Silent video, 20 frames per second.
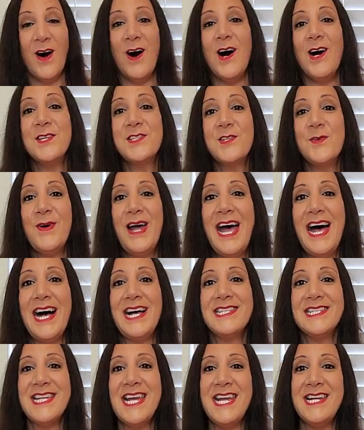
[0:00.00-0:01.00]
Also
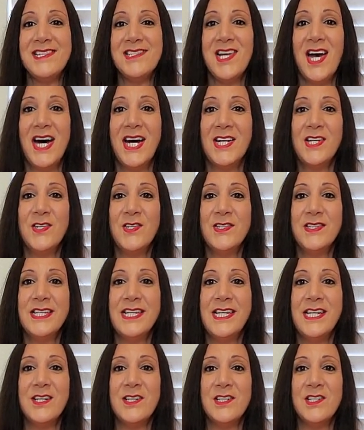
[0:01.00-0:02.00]
has a tunnel
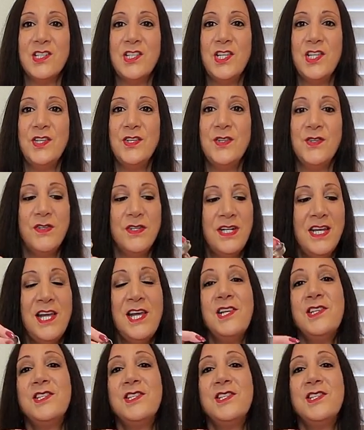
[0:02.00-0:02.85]
here too,